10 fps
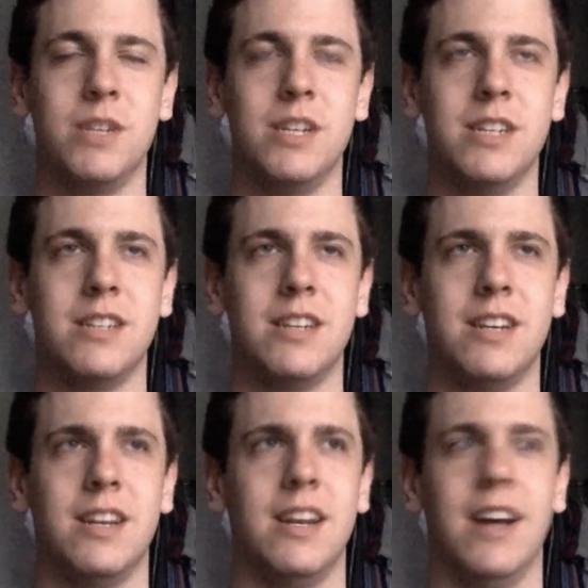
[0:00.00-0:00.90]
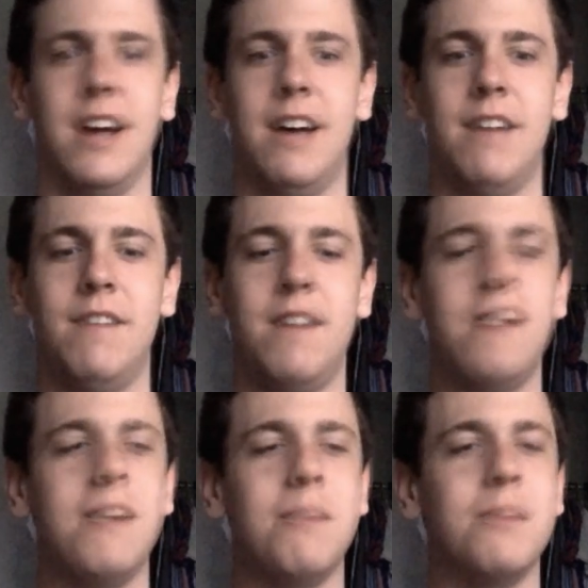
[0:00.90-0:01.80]
is a
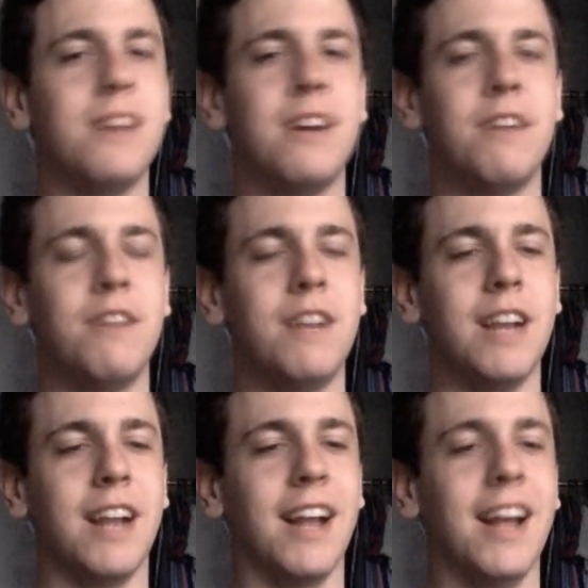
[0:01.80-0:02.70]
very bizarre feeling.